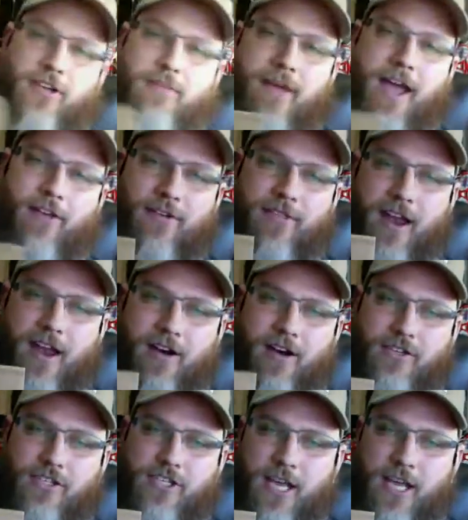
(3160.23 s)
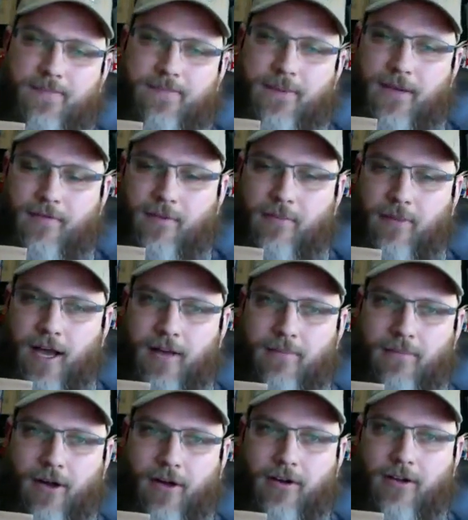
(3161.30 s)
mailer that aren't cheap, even if you buy
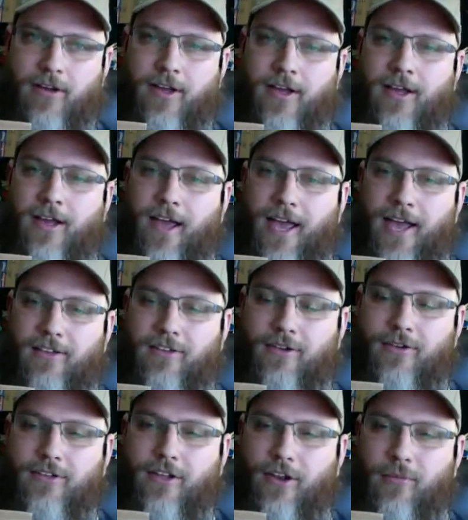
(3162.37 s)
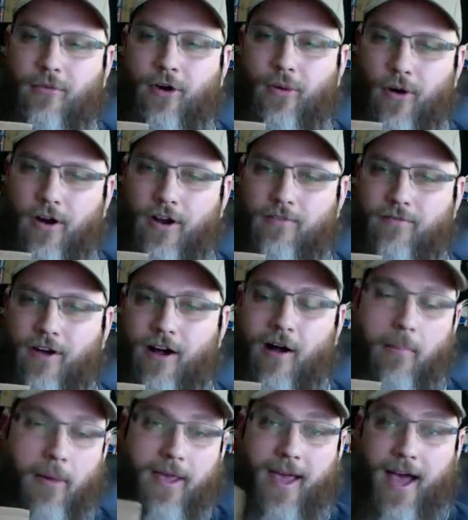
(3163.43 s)
in bulk. And so there's a little more work
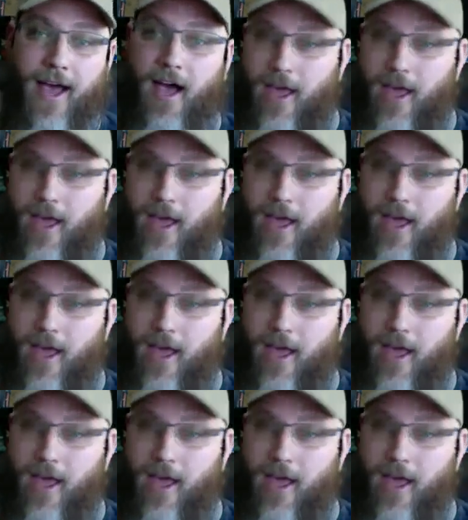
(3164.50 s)
involved. But yeah,